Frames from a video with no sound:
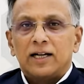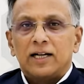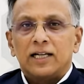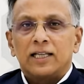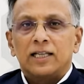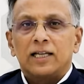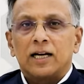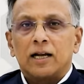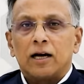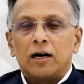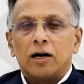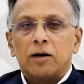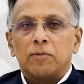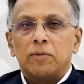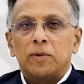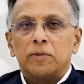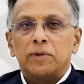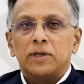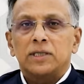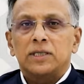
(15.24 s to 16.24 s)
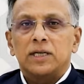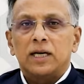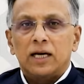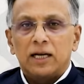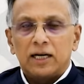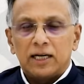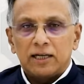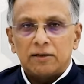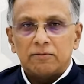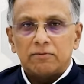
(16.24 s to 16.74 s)
in their
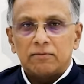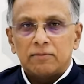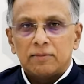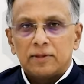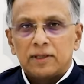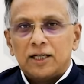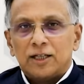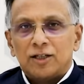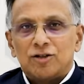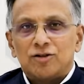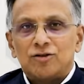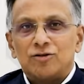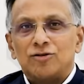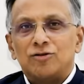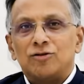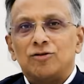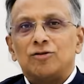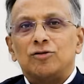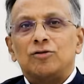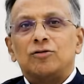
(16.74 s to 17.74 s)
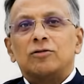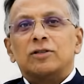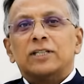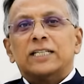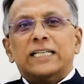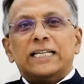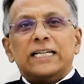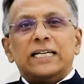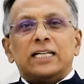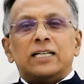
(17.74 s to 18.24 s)
armamentarium to
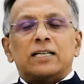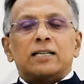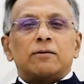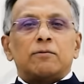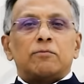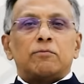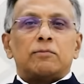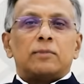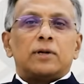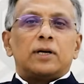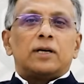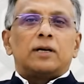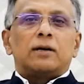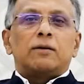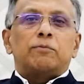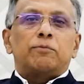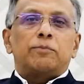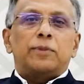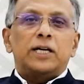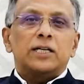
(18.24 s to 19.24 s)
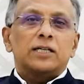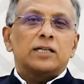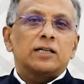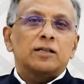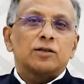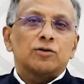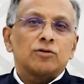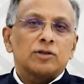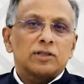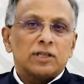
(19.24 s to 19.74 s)
treat
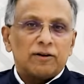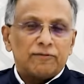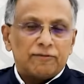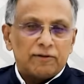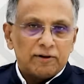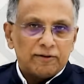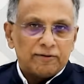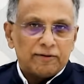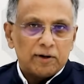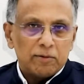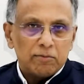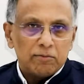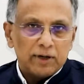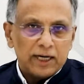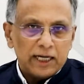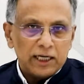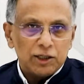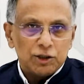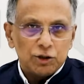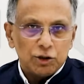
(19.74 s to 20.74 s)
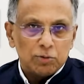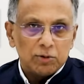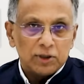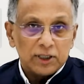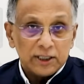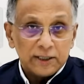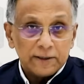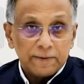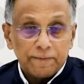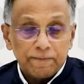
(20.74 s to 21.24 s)
patients who suffer from brain
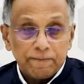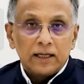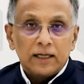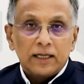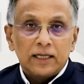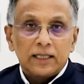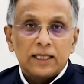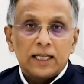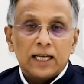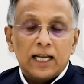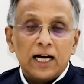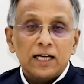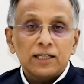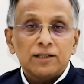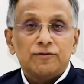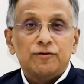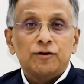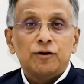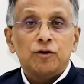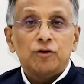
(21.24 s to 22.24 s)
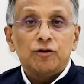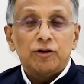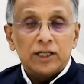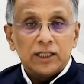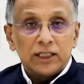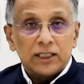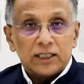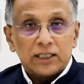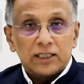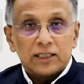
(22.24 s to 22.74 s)
tumors. In the last few
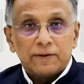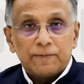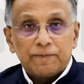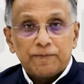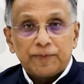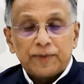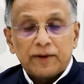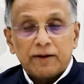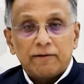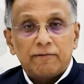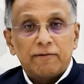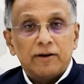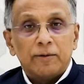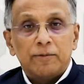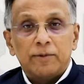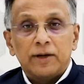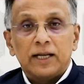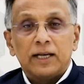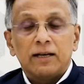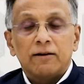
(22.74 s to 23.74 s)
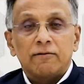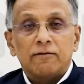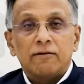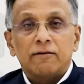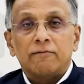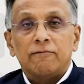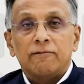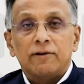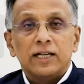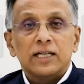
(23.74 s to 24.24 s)
years, we have been
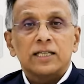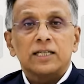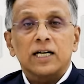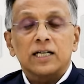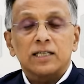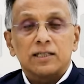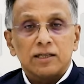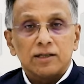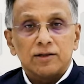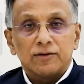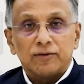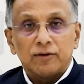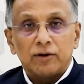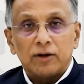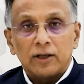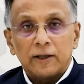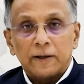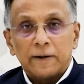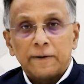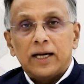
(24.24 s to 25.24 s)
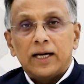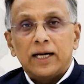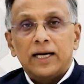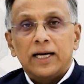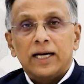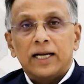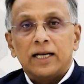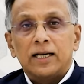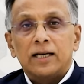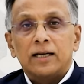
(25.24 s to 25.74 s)
very successful
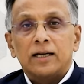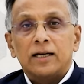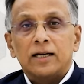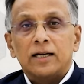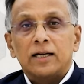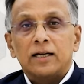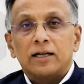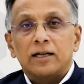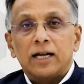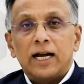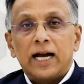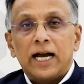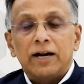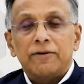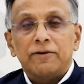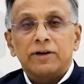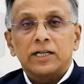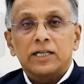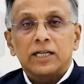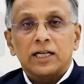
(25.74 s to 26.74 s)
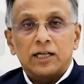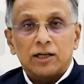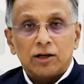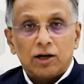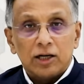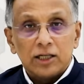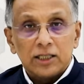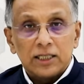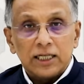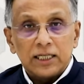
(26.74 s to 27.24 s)
in having
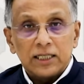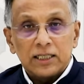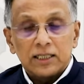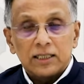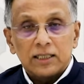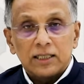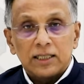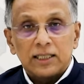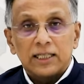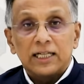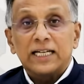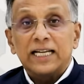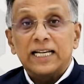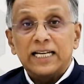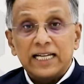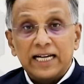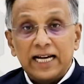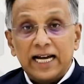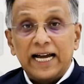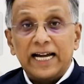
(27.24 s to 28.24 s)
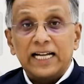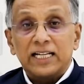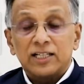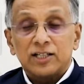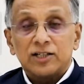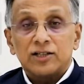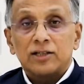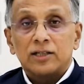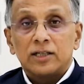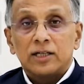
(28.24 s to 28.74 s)
technologies that
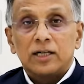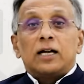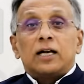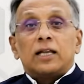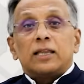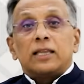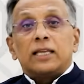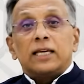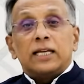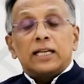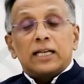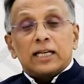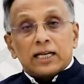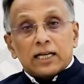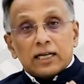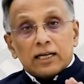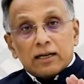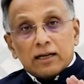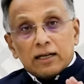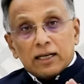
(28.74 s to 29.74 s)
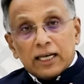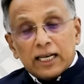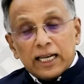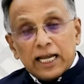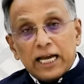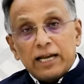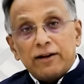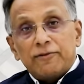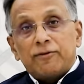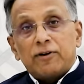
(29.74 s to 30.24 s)
enhance the
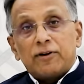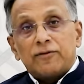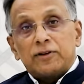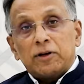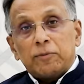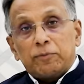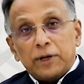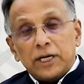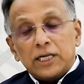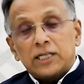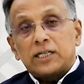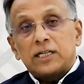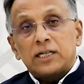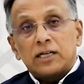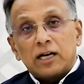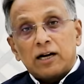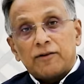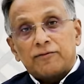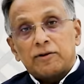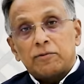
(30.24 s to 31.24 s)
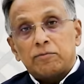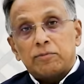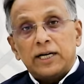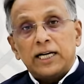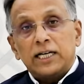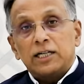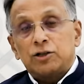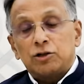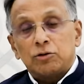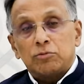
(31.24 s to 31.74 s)
life of the patient after
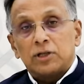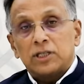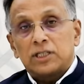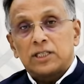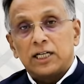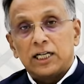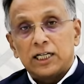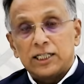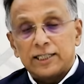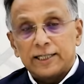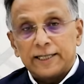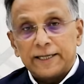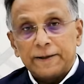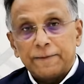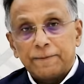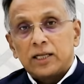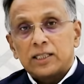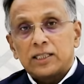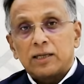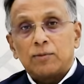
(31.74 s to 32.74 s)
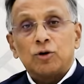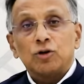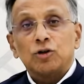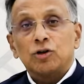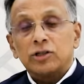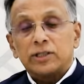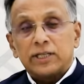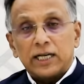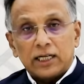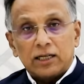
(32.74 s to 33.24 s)
brain tumor surgery. Some of
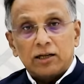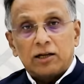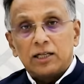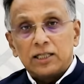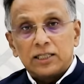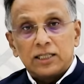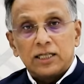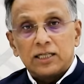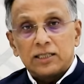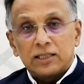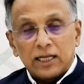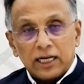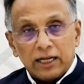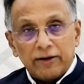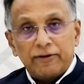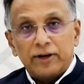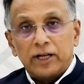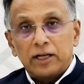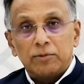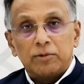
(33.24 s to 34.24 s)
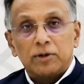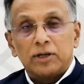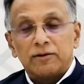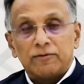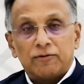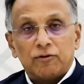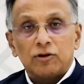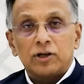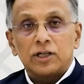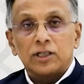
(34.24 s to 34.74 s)
those technologies are available
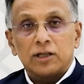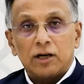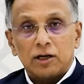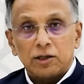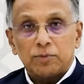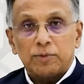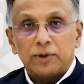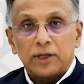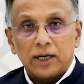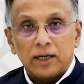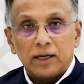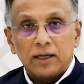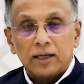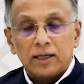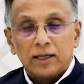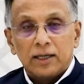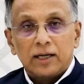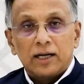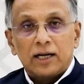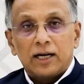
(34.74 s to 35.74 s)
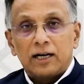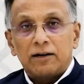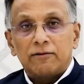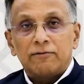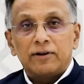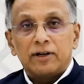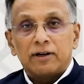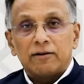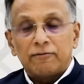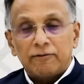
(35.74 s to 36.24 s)
in Fortis Hospital, and
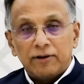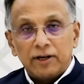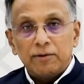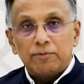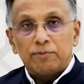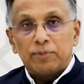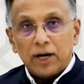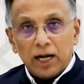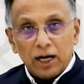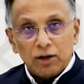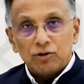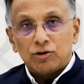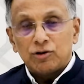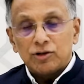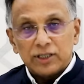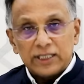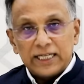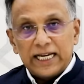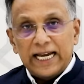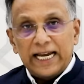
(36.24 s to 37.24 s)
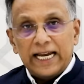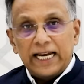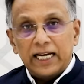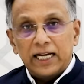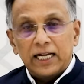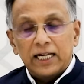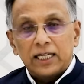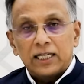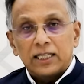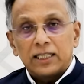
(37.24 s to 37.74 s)
we are very proud to say
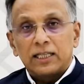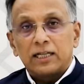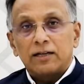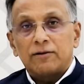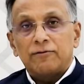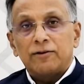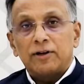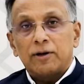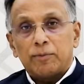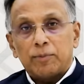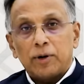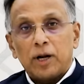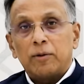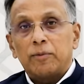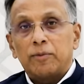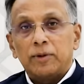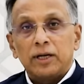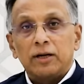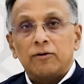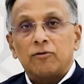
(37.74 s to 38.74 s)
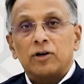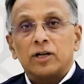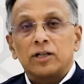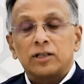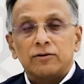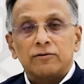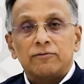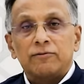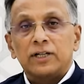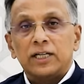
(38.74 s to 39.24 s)
that we are probably one of
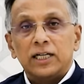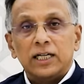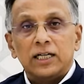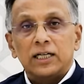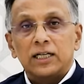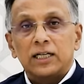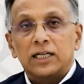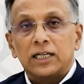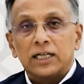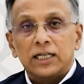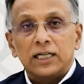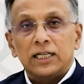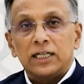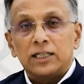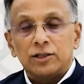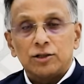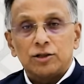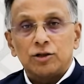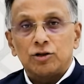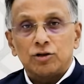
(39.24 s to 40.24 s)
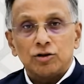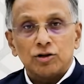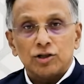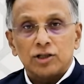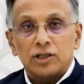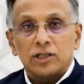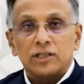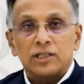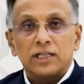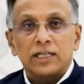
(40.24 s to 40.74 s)
the very early
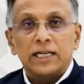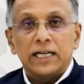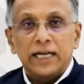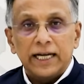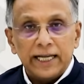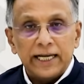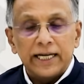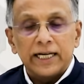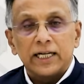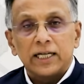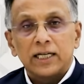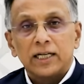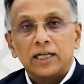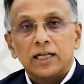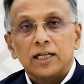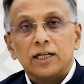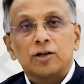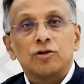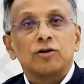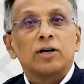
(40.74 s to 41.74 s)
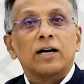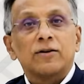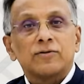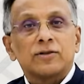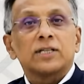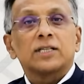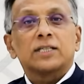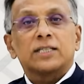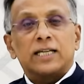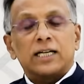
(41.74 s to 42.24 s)
institutions in India to have
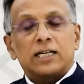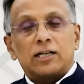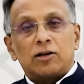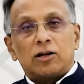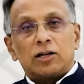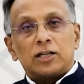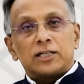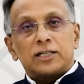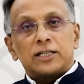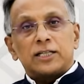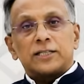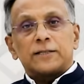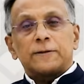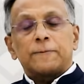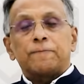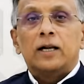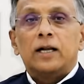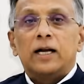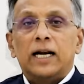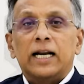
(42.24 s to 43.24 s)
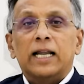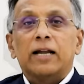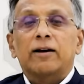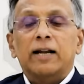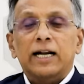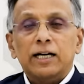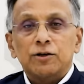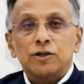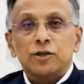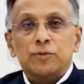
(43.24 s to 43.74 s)
such technologies. And I'd
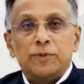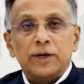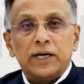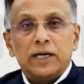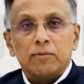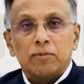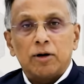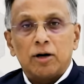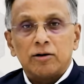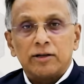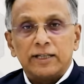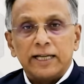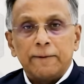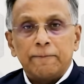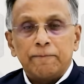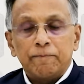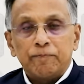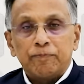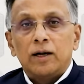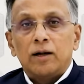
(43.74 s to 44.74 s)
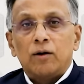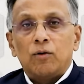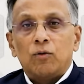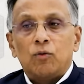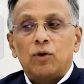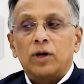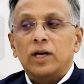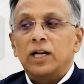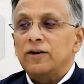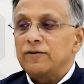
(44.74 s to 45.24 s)
like to speak about them.
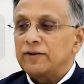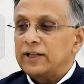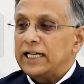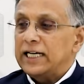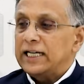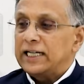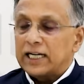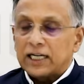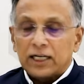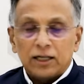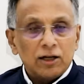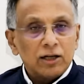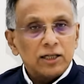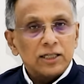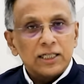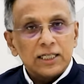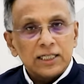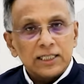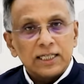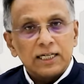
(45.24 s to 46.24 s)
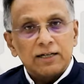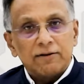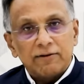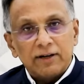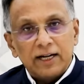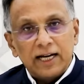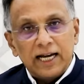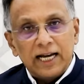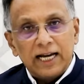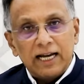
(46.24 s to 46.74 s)
One of the technologies that
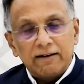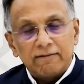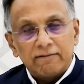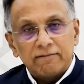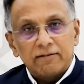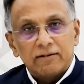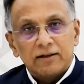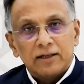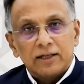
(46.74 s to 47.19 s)
we have